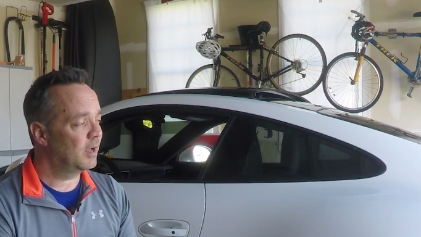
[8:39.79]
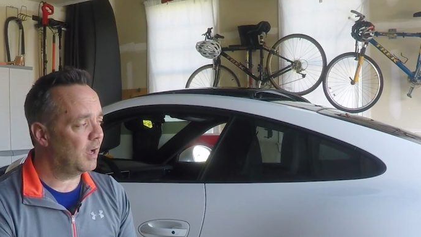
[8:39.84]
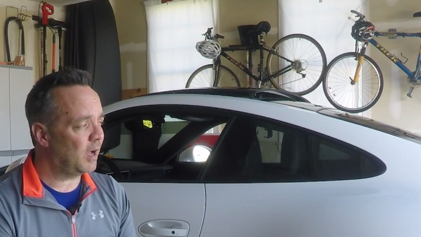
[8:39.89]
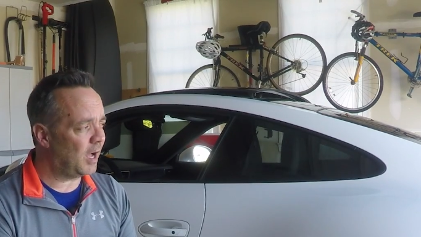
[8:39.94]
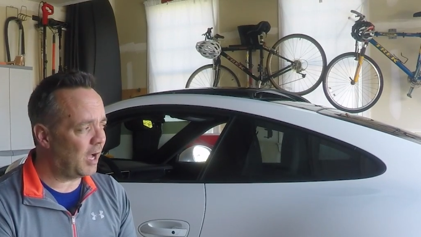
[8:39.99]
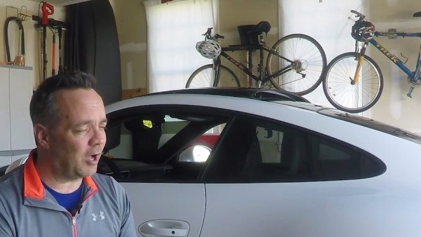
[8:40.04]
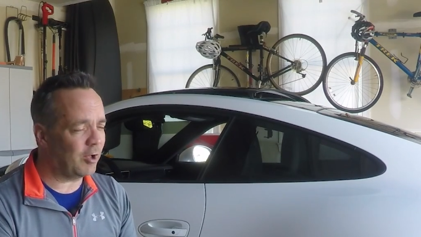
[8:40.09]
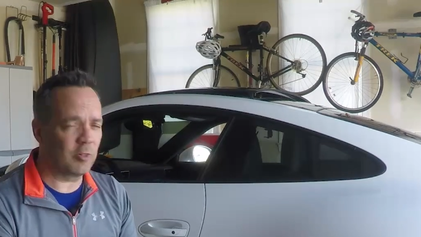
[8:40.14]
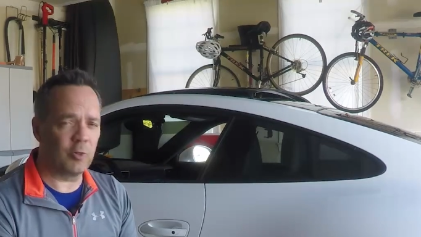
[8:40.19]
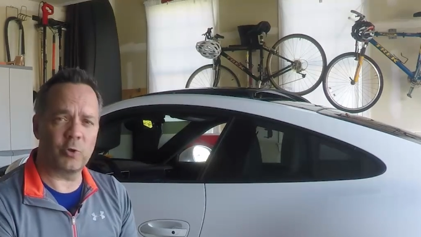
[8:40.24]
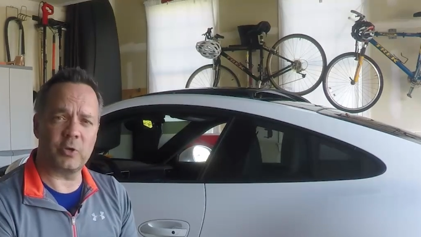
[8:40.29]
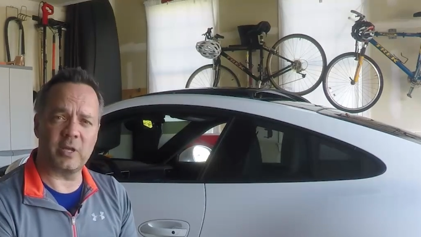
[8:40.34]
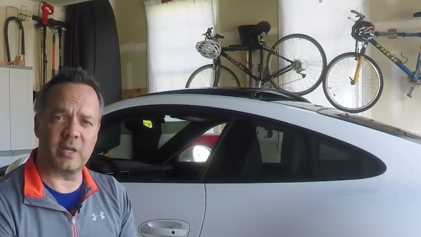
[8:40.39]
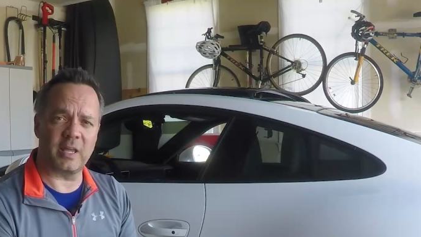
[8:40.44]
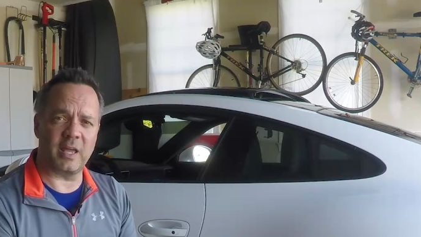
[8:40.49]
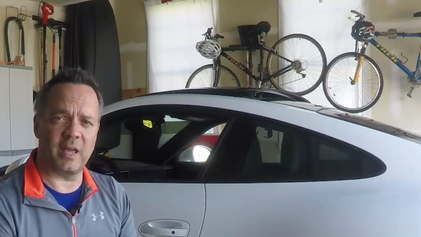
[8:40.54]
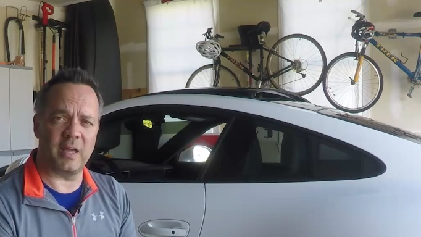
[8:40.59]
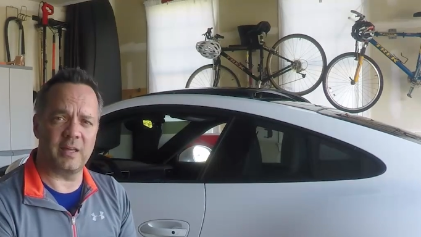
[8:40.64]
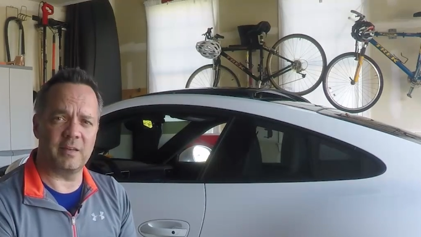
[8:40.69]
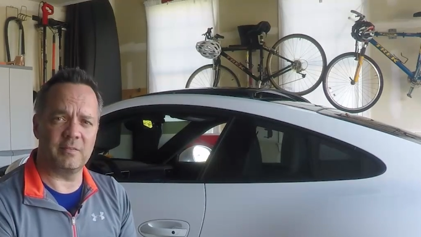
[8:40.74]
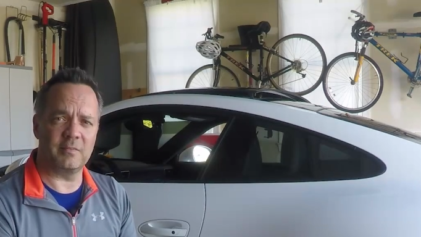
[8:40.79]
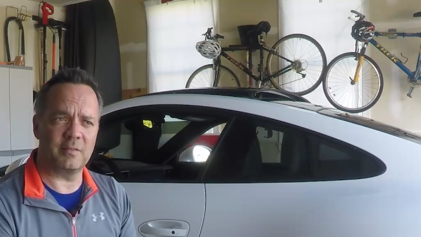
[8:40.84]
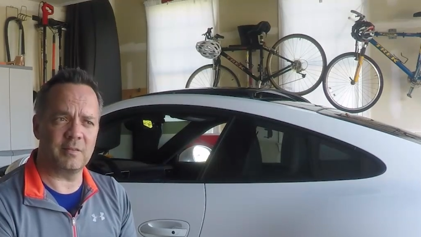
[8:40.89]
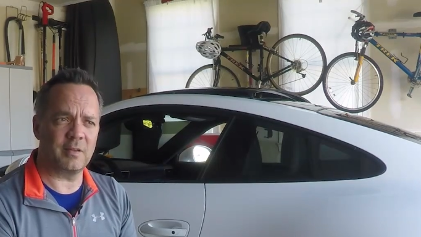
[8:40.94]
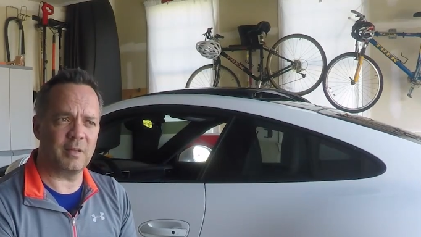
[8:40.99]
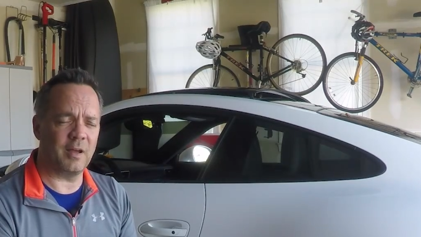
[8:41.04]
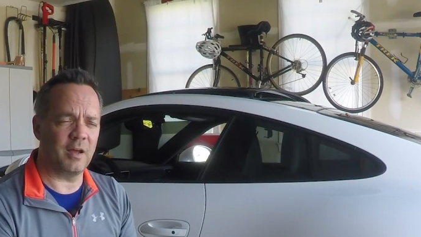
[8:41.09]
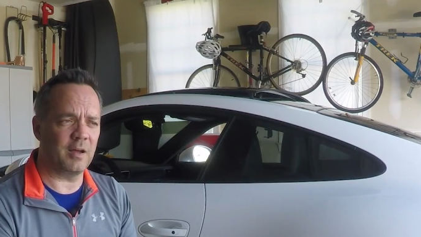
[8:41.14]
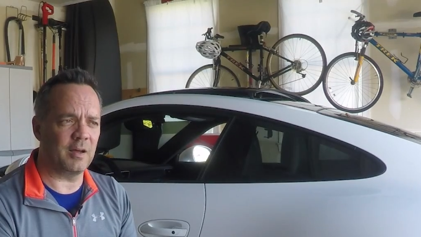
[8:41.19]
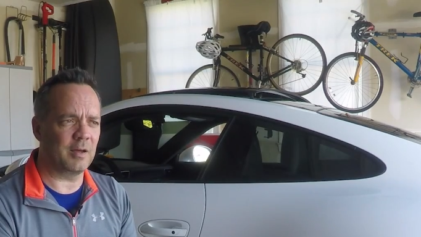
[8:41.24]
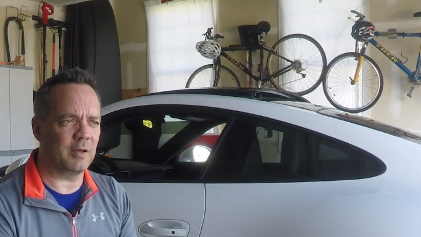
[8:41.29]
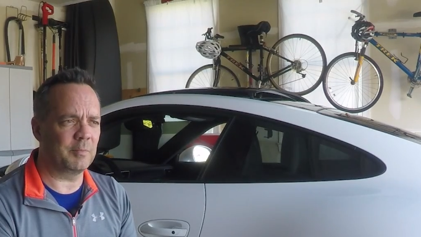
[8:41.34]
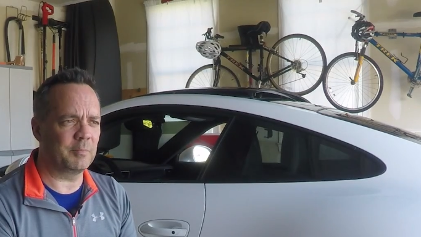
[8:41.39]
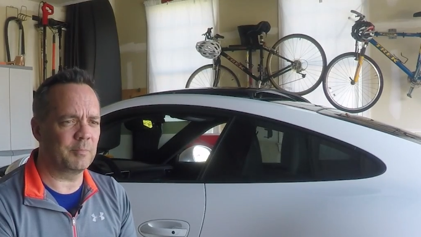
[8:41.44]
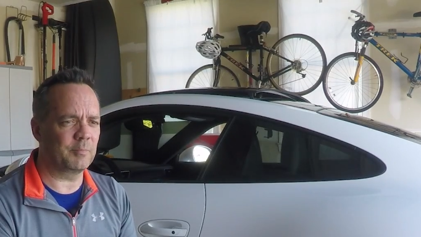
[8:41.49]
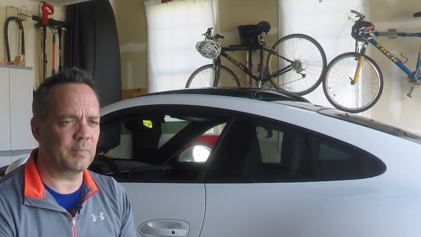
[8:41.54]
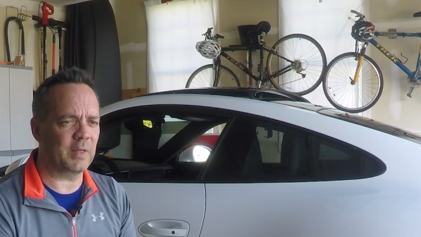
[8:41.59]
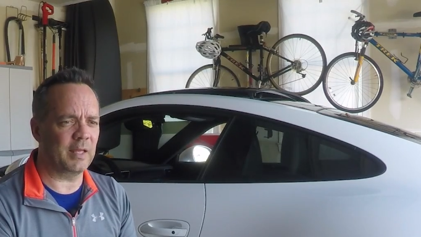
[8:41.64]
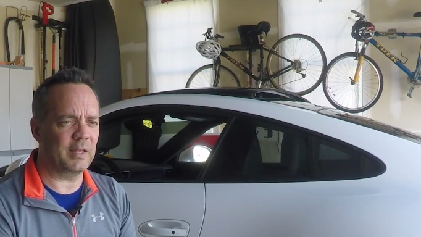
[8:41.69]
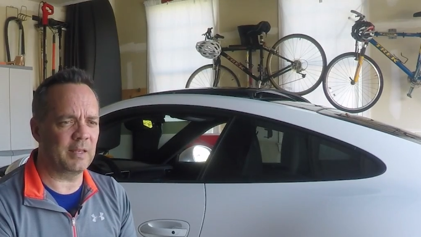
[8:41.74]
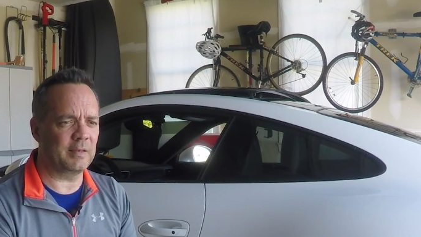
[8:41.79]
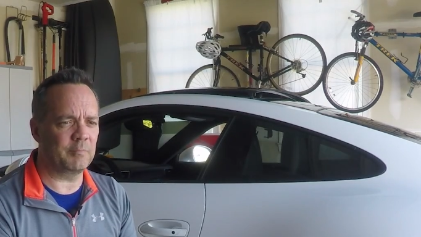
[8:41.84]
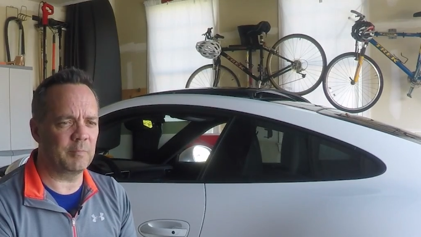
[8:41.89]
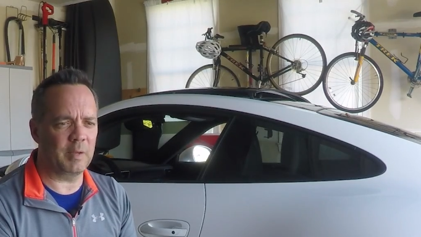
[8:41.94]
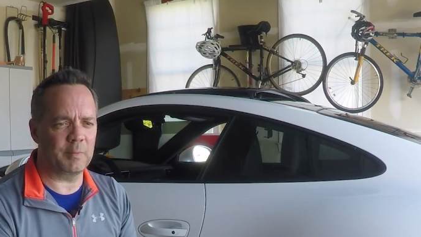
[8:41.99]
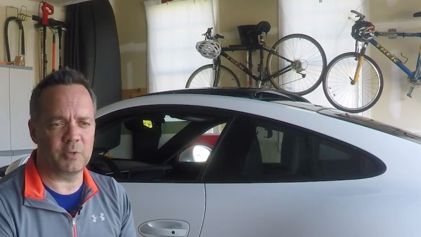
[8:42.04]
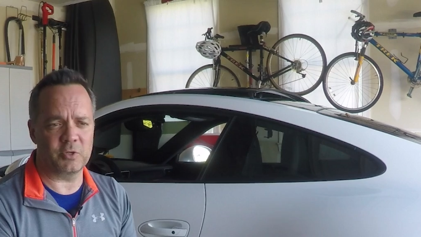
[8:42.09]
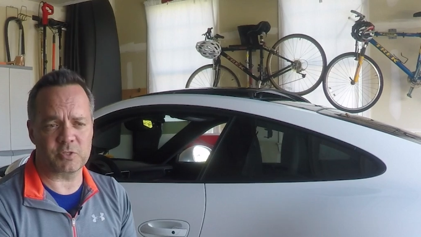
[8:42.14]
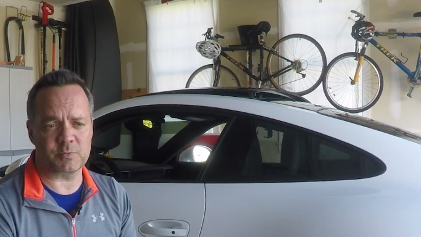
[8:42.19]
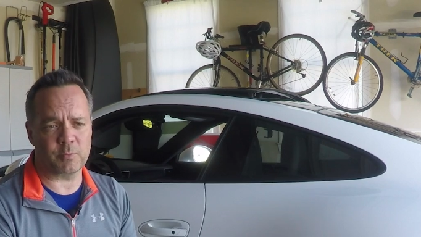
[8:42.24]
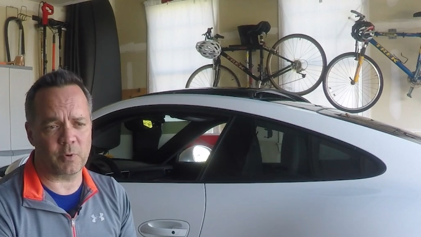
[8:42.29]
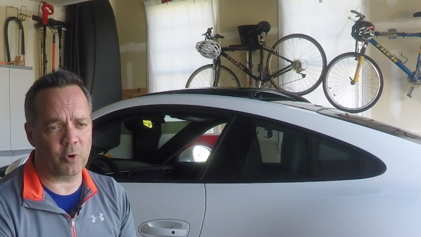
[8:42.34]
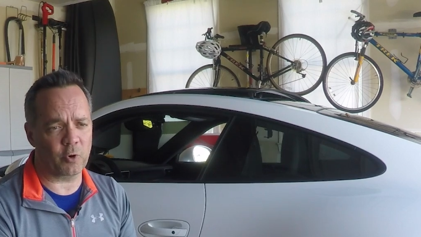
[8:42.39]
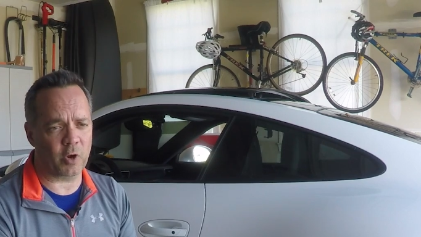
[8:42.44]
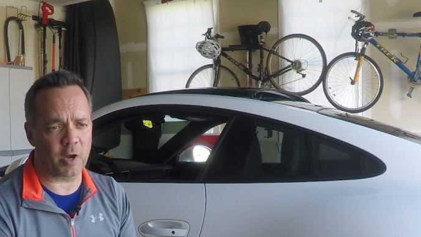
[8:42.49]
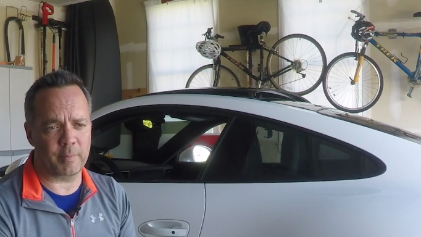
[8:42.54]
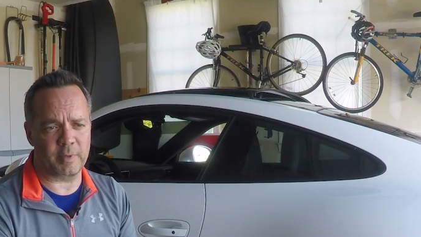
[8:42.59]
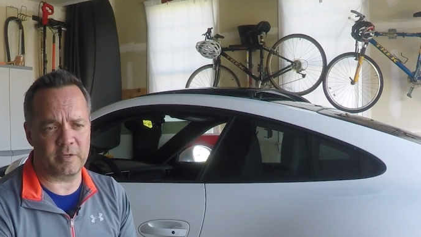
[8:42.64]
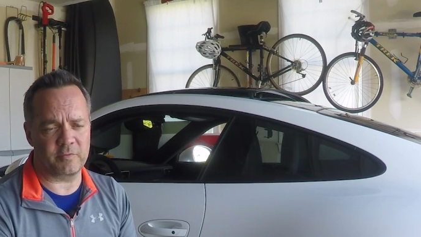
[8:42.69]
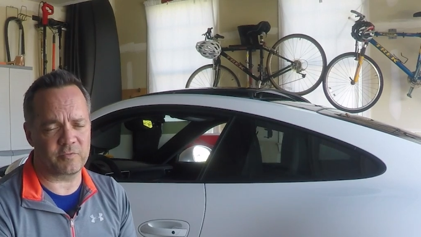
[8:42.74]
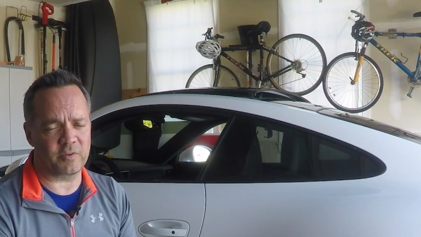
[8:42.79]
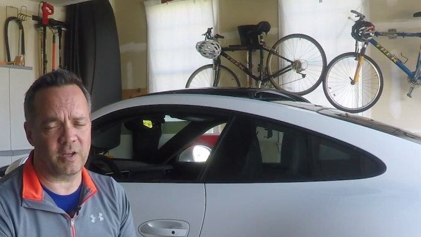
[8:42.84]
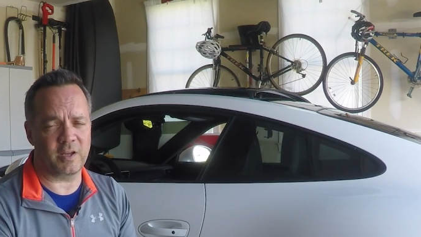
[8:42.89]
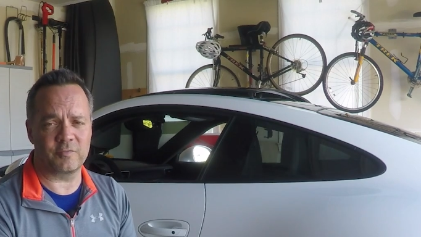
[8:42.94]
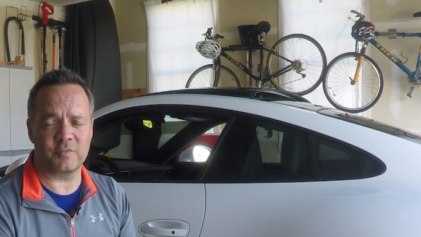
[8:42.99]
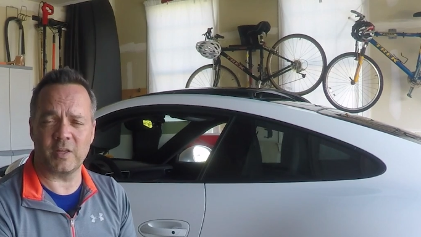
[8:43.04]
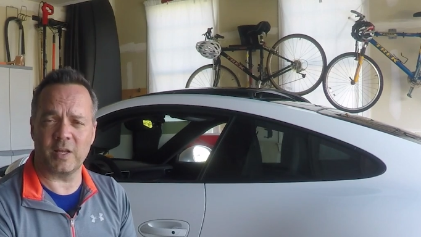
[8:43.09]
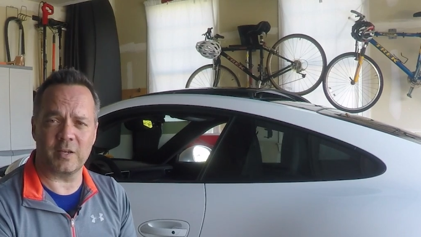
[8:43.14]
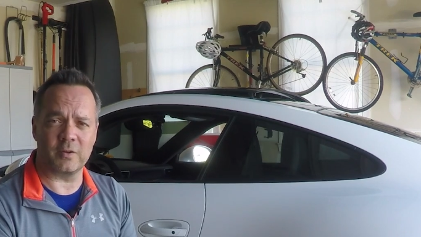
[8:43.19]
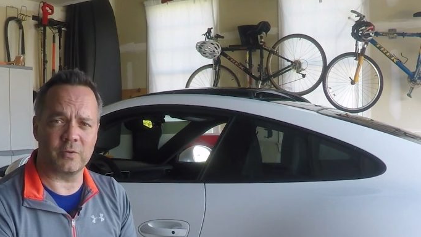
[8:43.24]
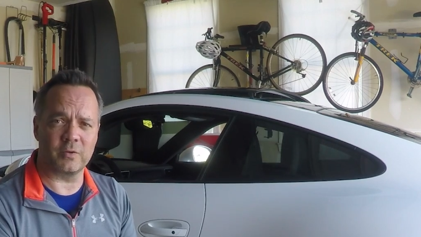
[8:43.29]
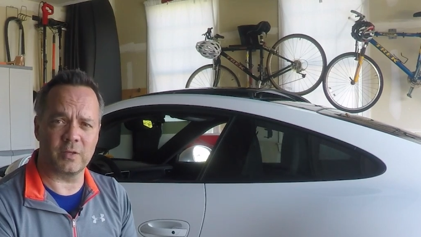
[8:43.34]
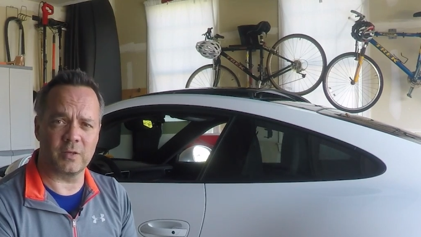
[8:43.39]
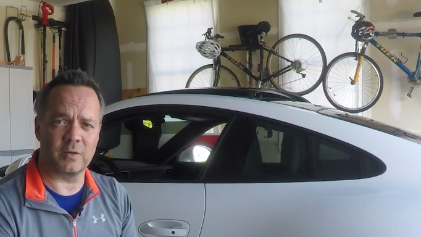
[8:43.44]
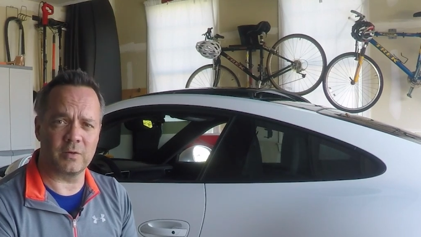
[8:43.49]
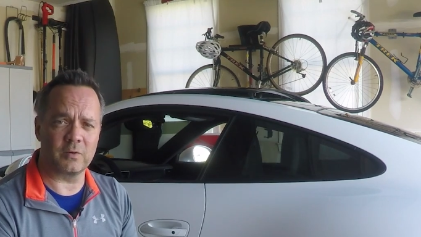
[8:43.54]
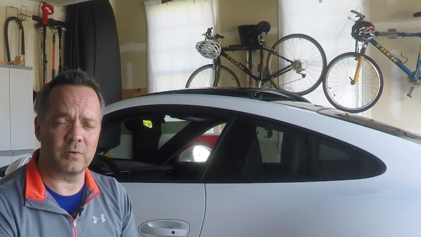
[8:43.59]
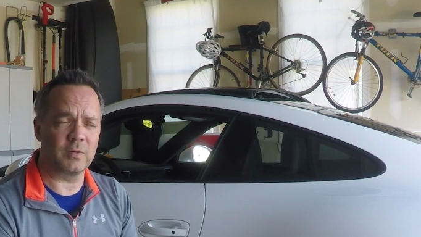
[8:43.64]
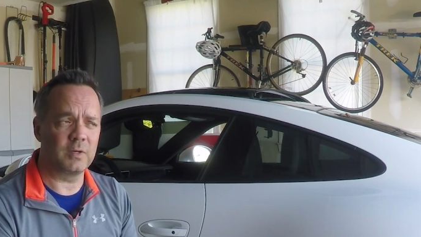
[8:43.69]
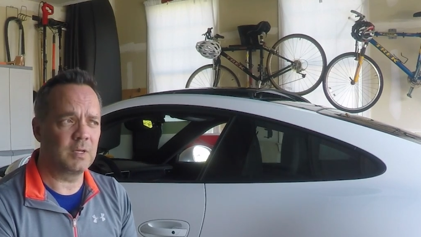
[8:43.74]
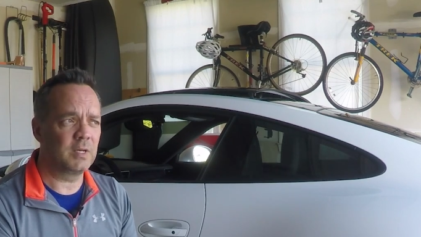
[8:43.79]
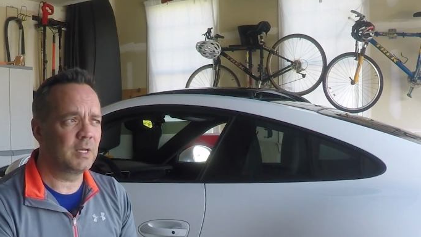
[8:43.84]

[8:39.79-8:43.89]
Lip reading: I'll look again, and maybe there's programming involved, I don't know.